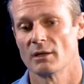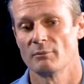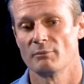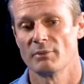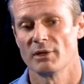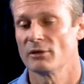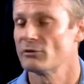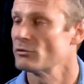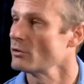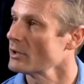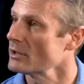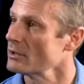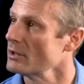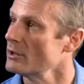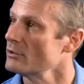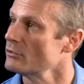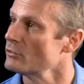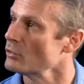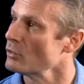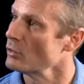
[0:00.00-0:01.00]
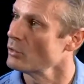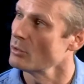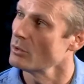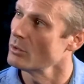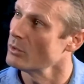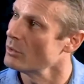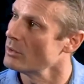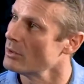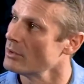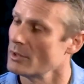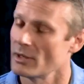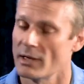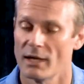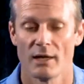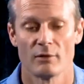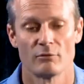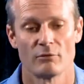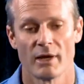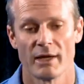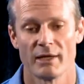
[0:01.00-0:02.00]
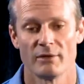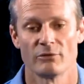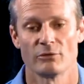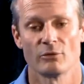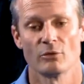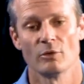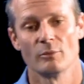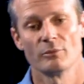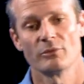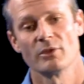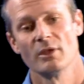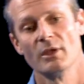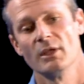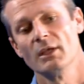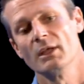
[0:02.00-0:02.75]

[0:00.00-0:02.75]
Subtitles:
big cyclones or rainstorms.